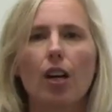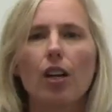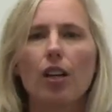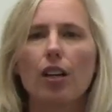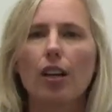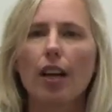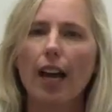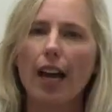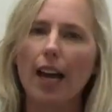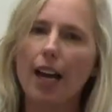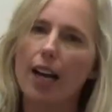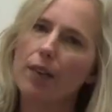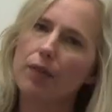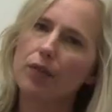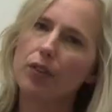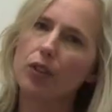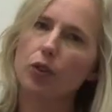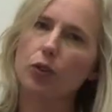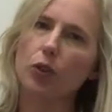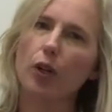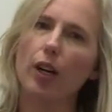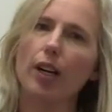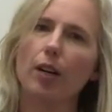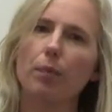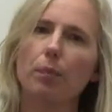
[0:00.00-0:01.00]
You have to
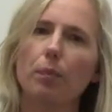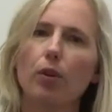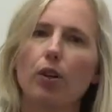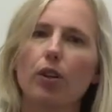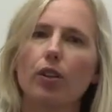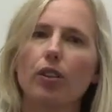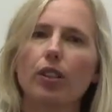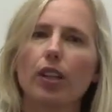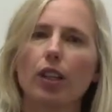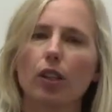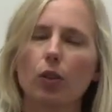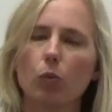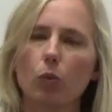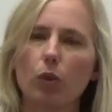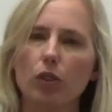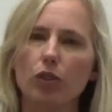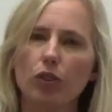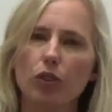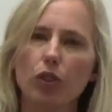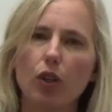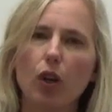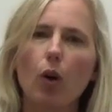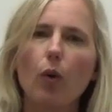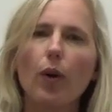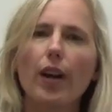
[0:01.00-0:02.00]
try to predict what's
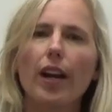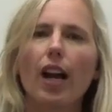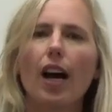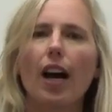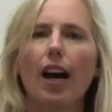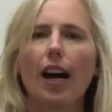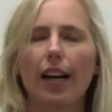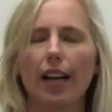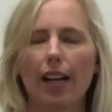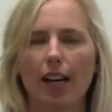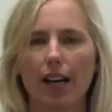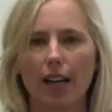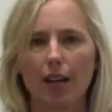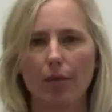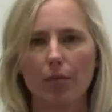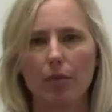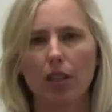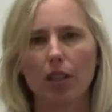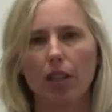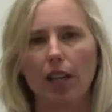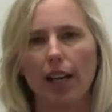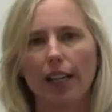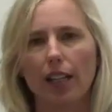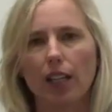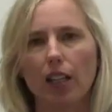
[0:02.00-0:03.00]
going on a
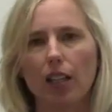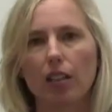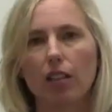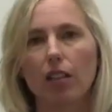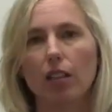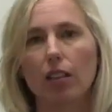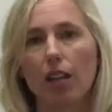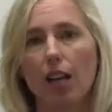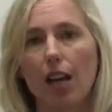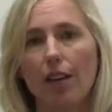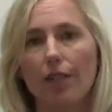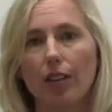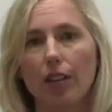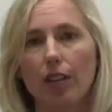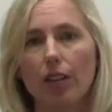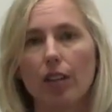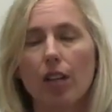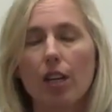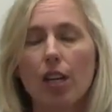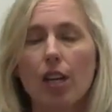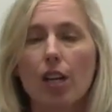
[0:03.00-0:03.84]
molecular level.